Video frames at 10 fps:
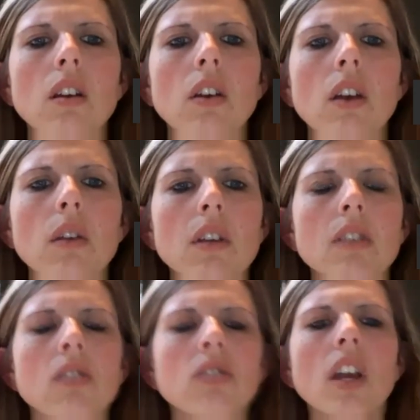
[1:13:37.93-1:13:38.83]
Okay, wait.
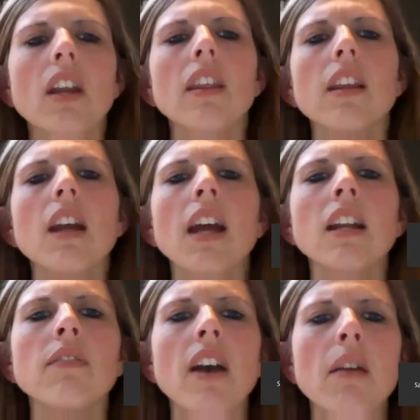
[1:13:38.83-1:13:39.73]
You're saying in the
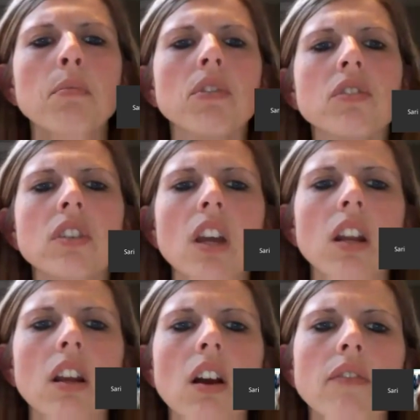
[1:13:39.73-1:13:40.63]

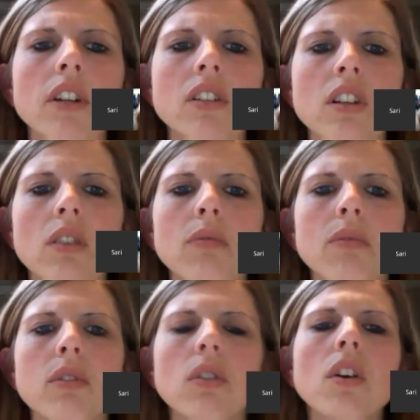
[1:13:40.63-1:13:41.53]
95% confidence
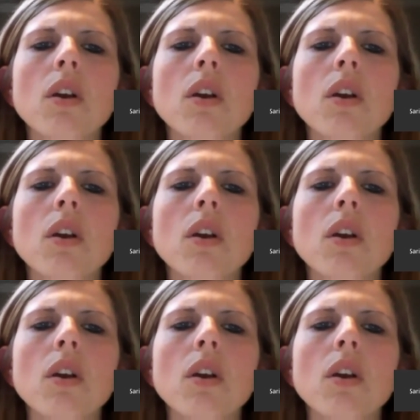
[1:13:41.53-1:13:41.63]
interval,